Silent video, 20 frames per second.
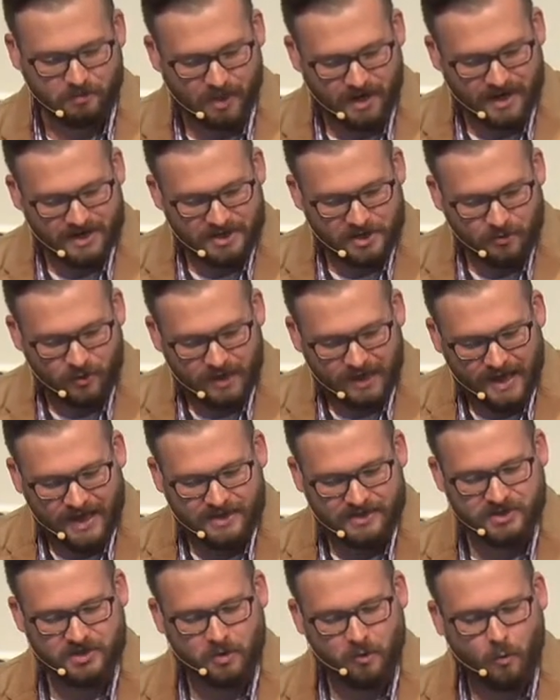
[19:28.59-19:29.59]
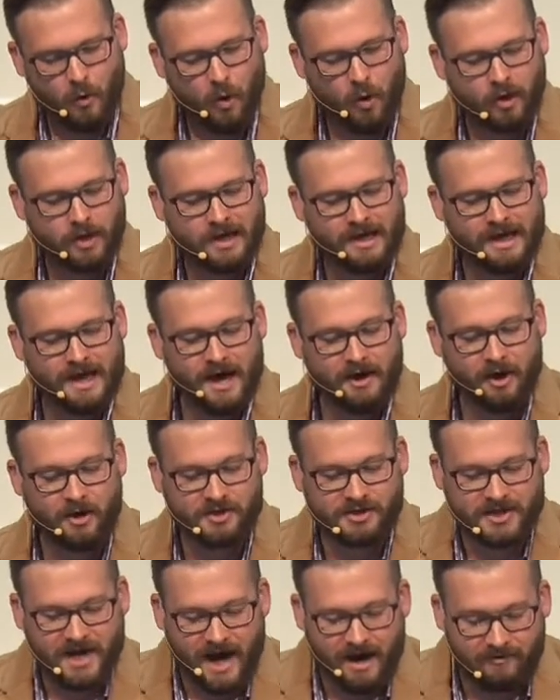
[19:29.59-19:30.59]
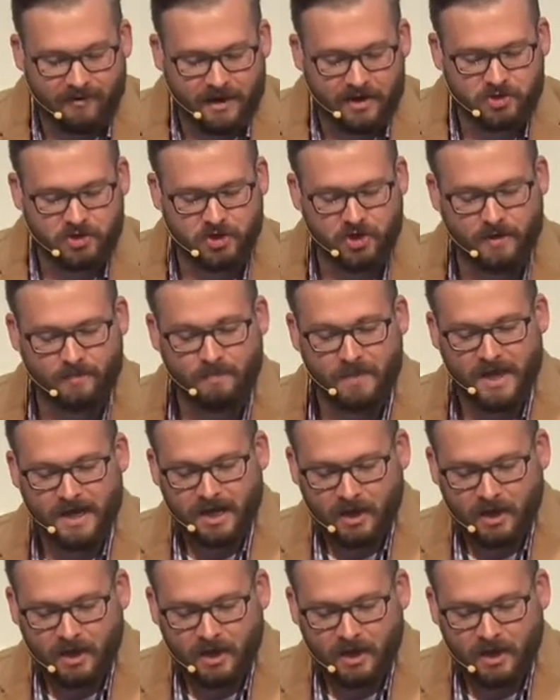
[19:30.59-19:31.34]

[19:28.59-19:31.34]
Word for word: but as it relates to working out our salvation